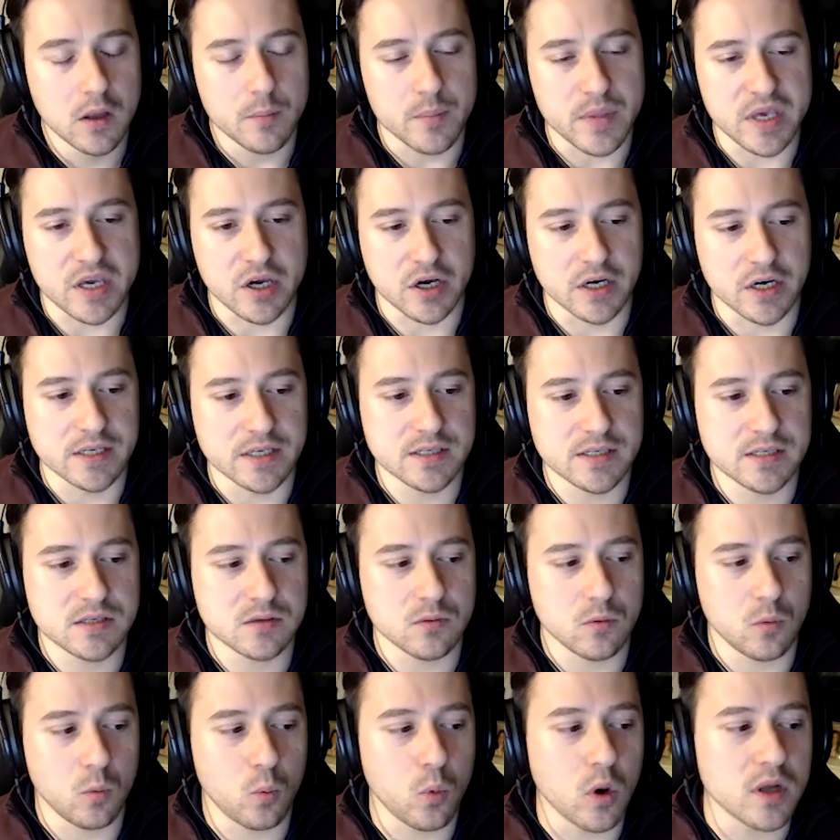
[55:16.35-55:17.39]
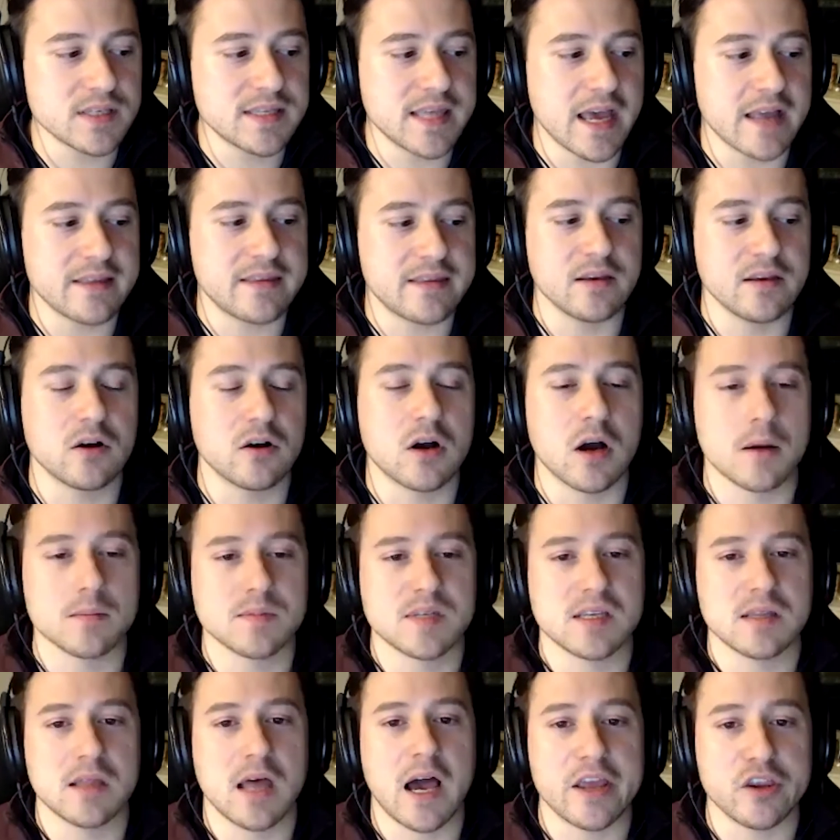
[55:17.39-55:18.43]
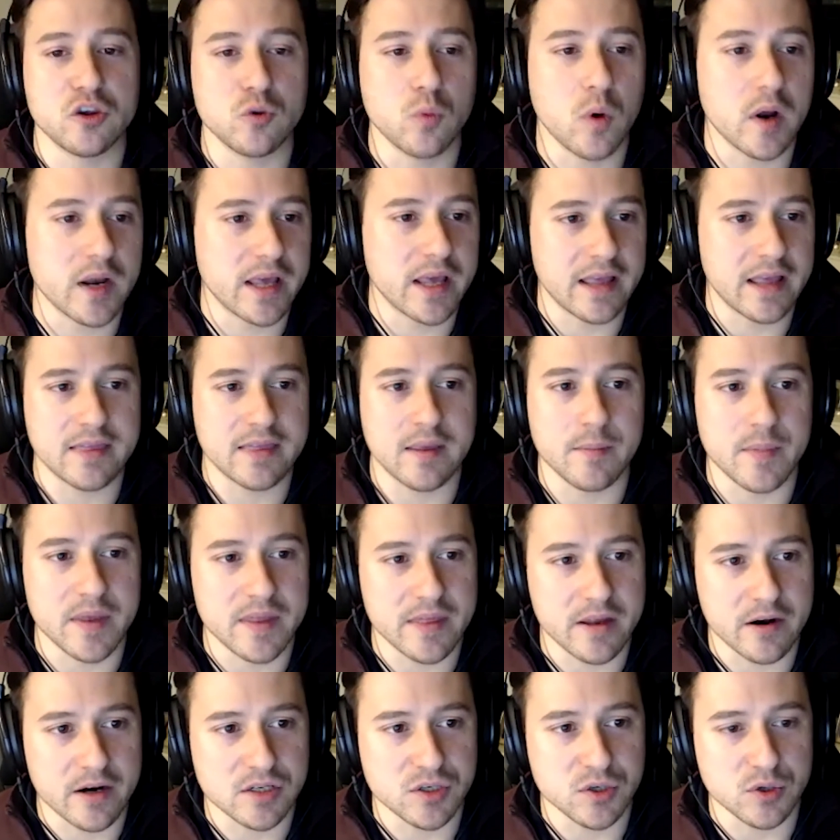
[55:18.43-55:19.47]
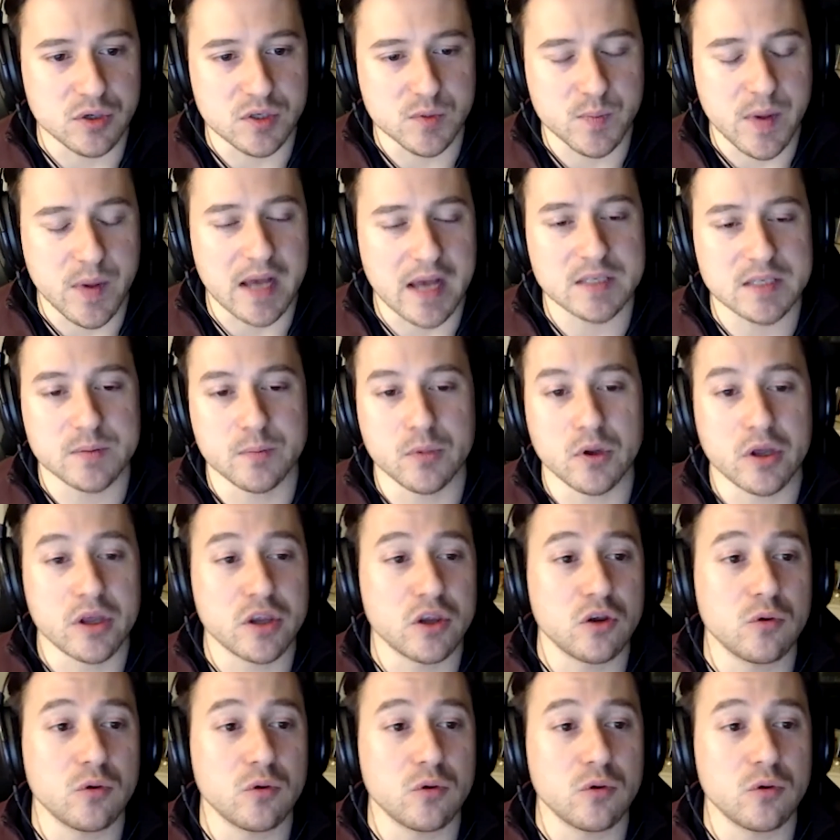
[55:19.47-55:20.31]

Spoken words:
Because once that deal comes in line, you want to get them in there as soon as possible. And